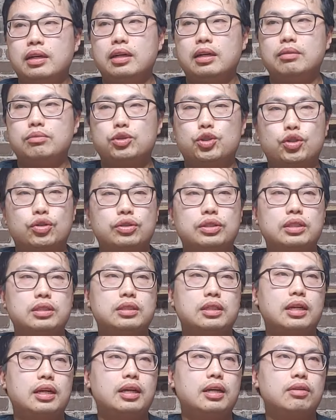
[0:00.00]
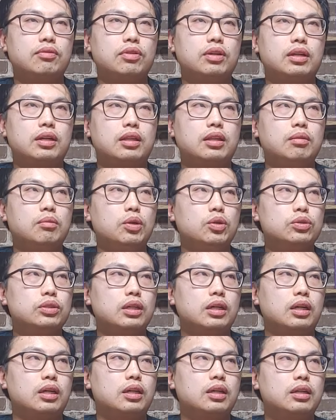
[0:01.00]
Um, I'm sure, it doesn't have, like, the
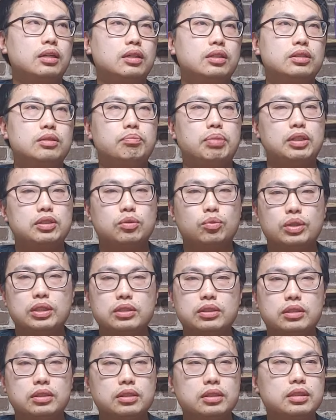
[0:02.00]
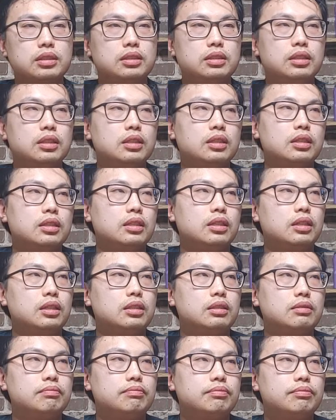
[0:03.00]
most, like, bells and whistles. and
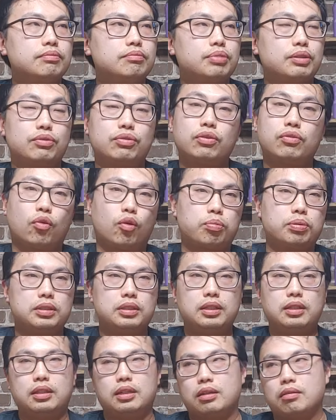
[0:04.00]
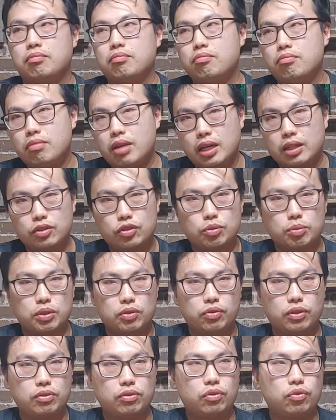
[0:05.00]
um, But for 4%, like, man, there's so
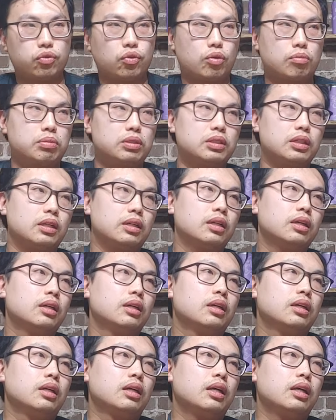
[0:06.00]
much flavor for 4%.